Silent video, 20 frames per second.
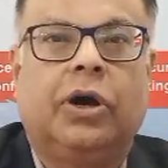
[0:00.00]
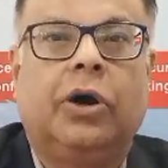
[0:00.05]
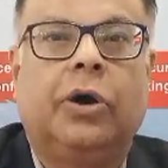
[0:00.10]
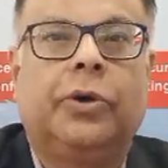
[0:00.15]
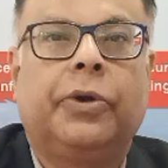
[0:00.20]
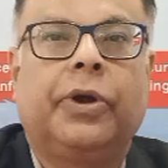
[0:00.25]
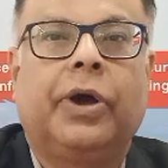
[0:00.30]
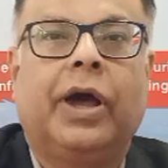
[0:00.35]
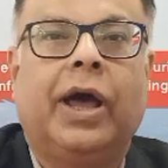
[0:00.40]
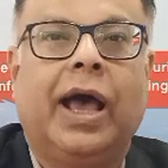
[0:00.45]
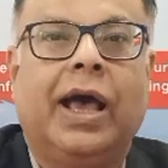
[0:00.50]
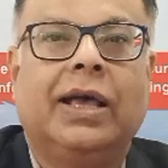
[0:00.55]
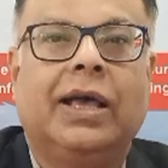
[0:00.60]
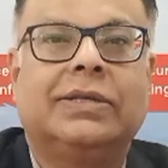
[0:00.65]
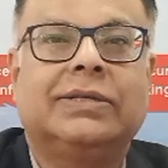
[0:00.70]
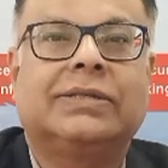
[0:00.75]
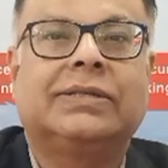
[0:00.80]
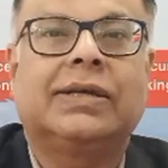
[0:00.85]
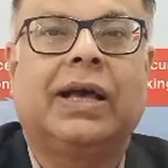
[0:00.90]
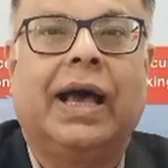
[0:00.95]
or
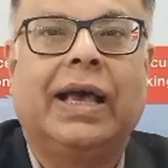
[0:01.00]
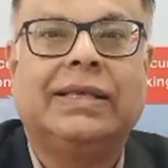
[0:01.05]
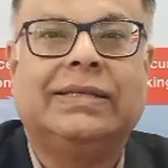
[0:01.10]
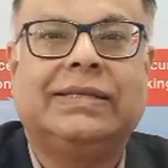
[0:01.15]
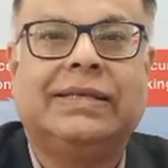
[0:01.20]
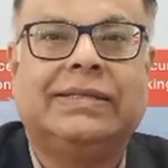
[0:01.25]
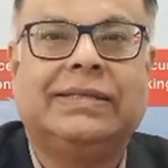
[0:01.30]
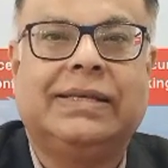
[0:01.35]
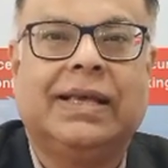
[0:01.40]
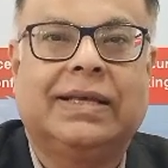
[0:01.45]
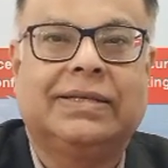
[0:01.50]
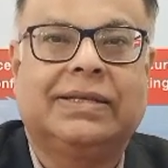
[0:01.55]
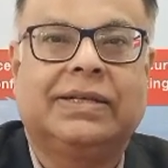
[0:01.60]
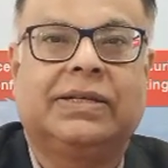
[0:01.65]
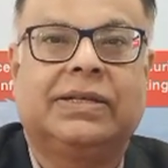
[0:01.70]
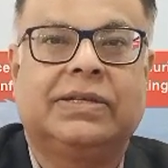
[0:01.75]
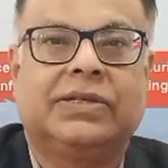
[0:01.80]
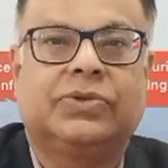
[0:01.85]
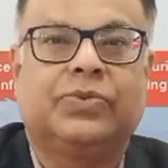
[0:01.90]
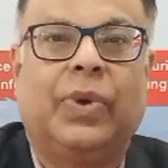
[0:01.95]
as ICC as
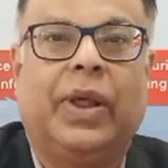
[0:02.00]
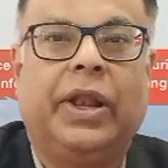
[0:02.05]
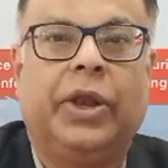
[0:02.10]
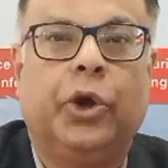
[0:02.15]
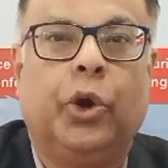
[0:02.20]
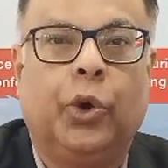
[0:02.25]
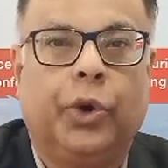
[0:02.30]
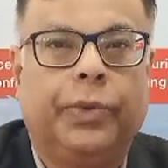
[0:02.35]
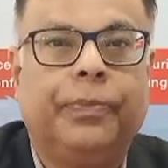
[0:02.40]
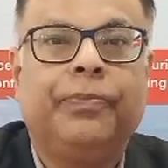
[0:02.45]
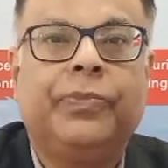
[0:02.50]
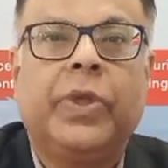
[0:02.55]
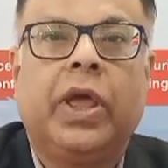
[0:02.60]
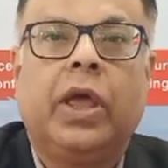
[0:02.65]
it is well known,